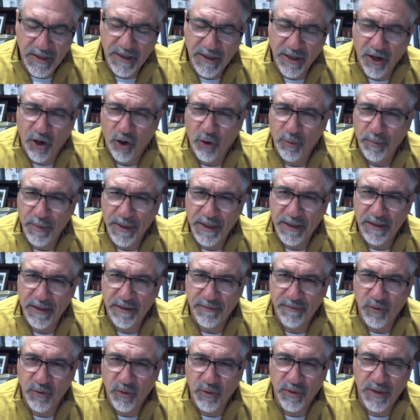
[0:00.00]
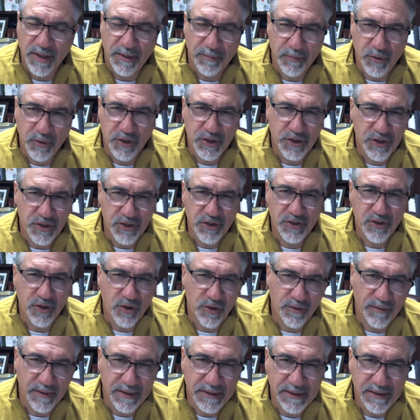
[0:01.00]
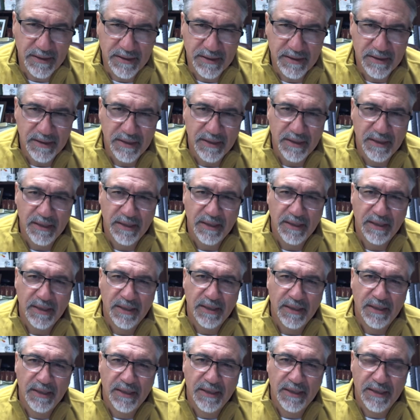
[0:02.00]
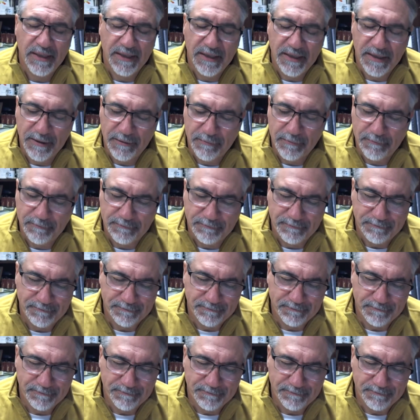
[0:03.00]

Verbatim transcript: called me into full time Christian service. Um,